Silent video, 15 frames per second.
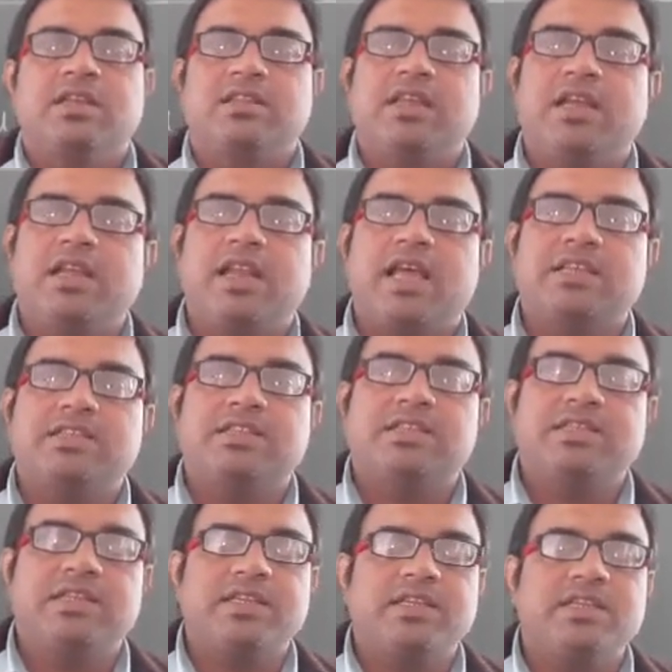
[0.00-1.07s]
The
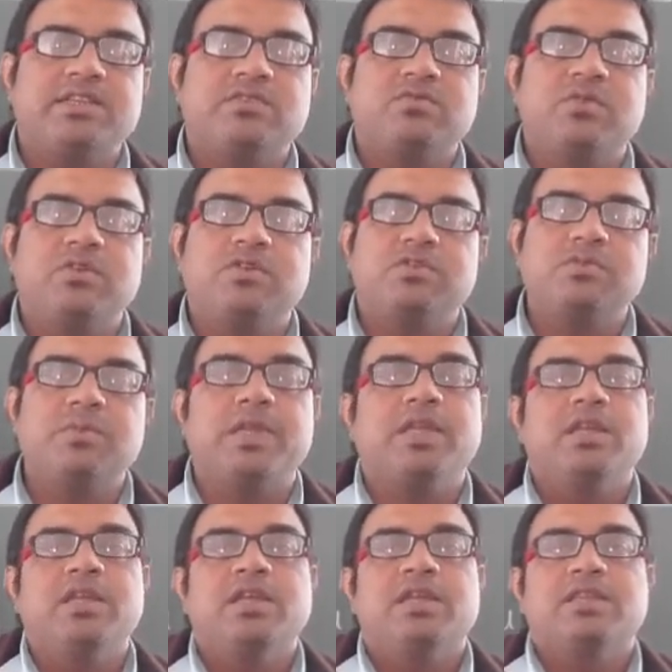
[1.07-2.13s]
elasticity is going to
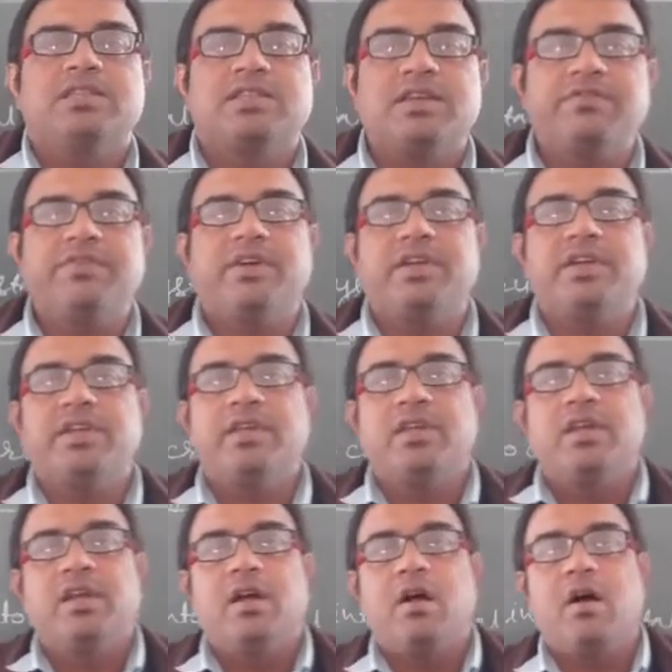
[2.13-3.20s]
be suffered
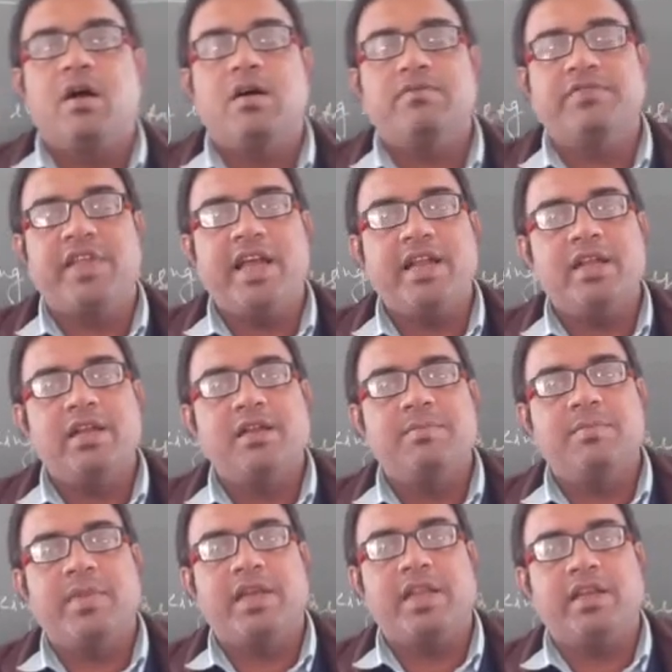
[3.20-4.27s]
of
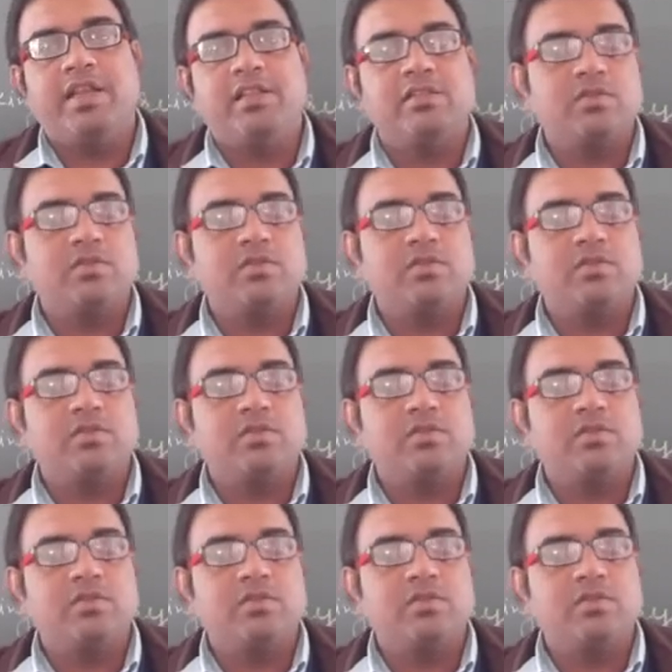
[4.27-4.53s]
that material.